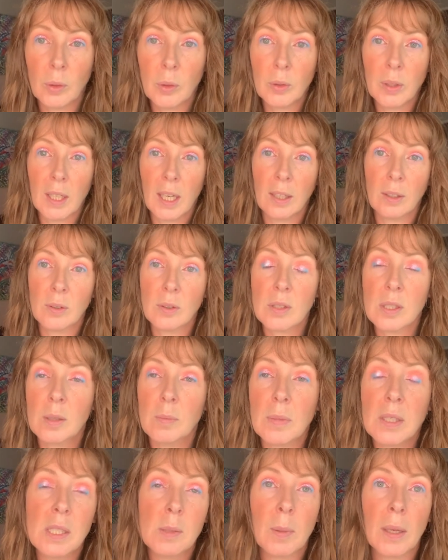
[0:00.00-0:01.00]
all the adults would
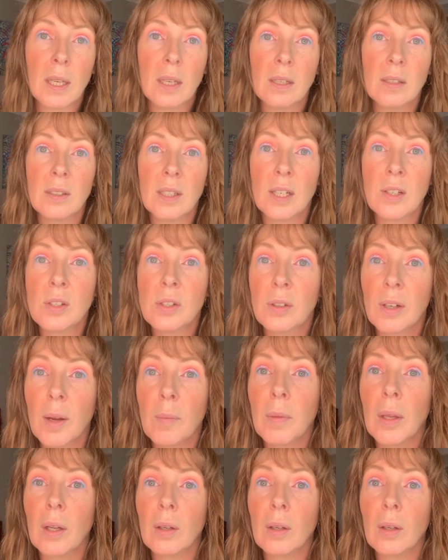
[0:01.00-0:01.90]
be speaking Dutch around me.